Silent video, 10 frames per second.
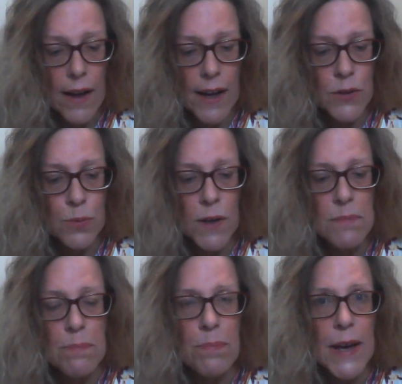and we
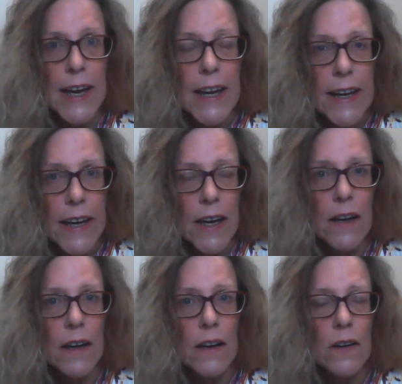be
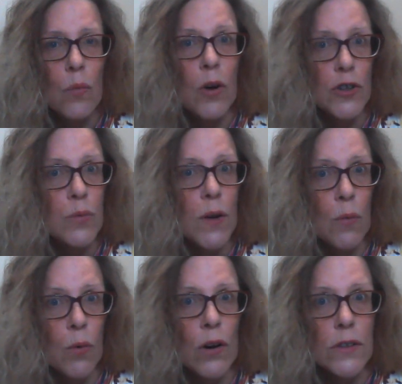what we
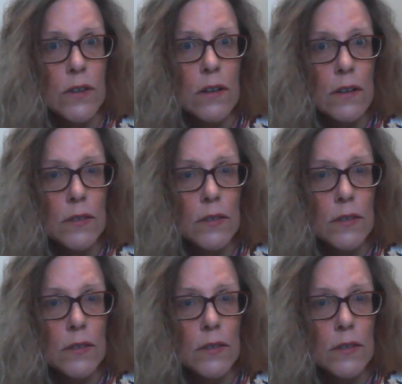want.